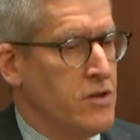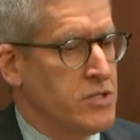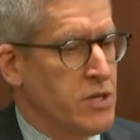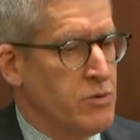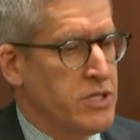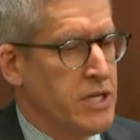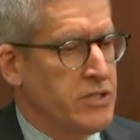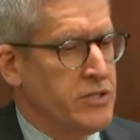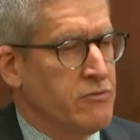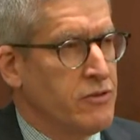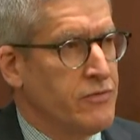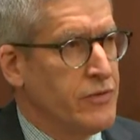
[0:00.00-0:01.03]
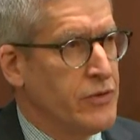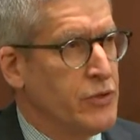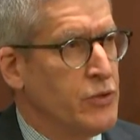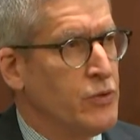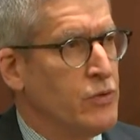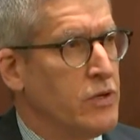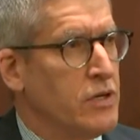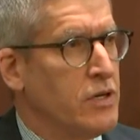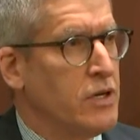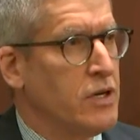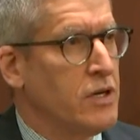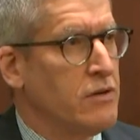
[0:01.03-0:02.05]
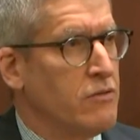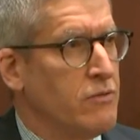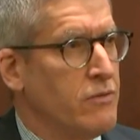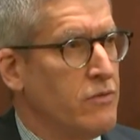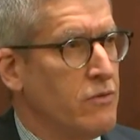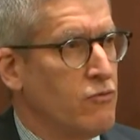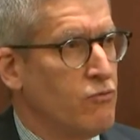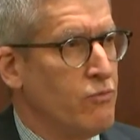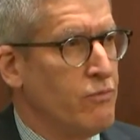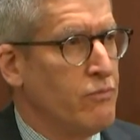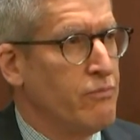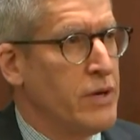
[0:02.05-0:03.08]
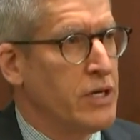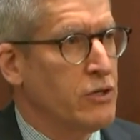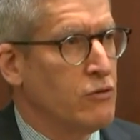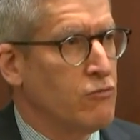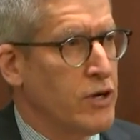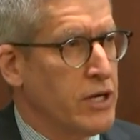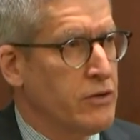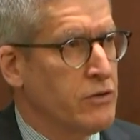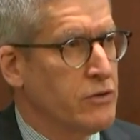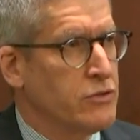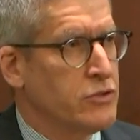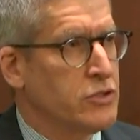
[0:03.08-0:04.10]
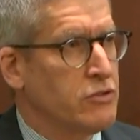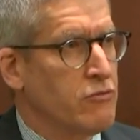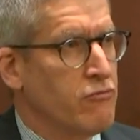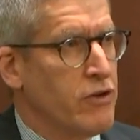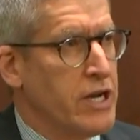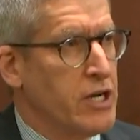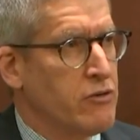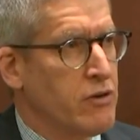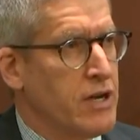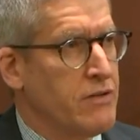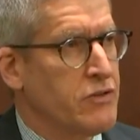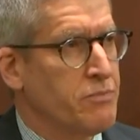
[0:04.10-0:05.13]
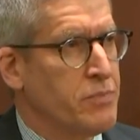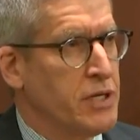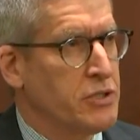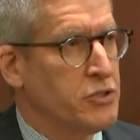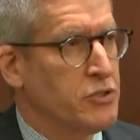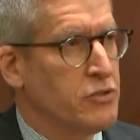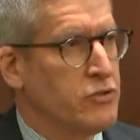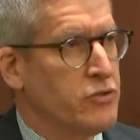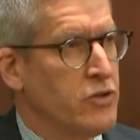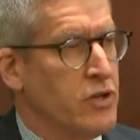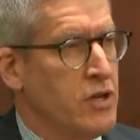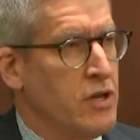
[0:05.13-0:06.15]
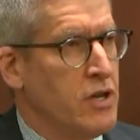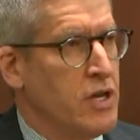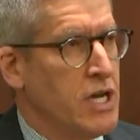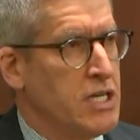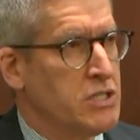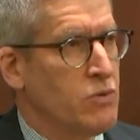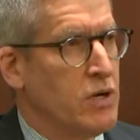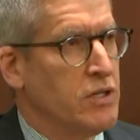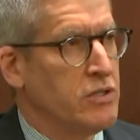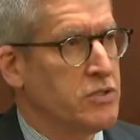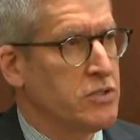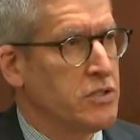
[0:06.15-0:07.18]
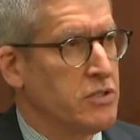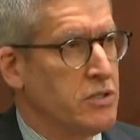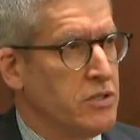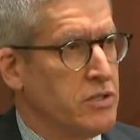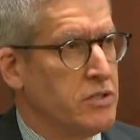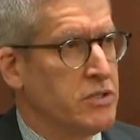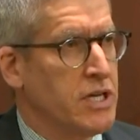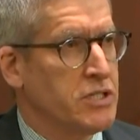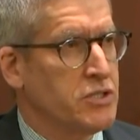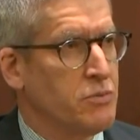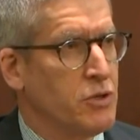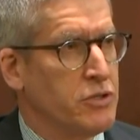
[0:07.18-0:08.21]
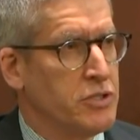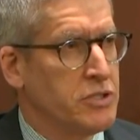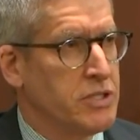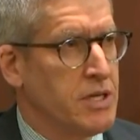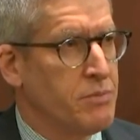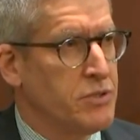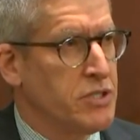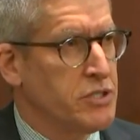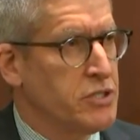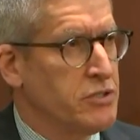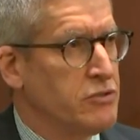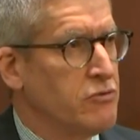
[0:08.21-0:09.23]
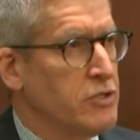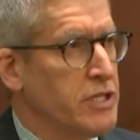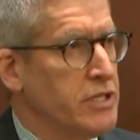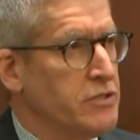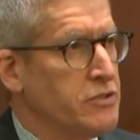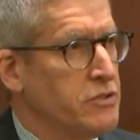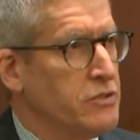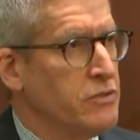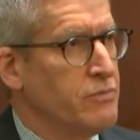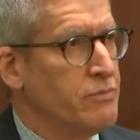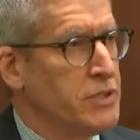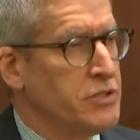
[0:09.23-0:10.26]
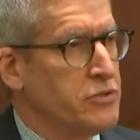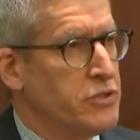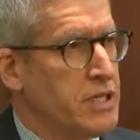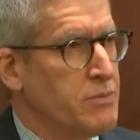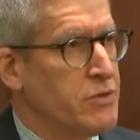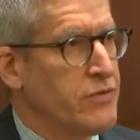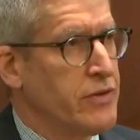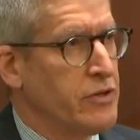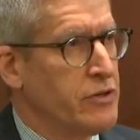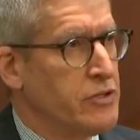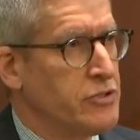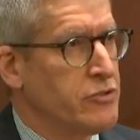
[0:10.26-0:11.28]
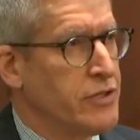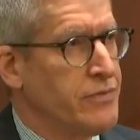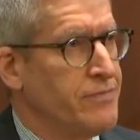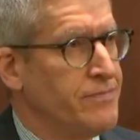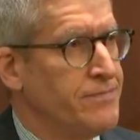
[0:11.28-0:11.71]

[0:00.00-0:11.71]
So I was asked to review uh, medical records, radiographs, pictures, as well as testimonies and depositions related to Mr. Depp's finger injury.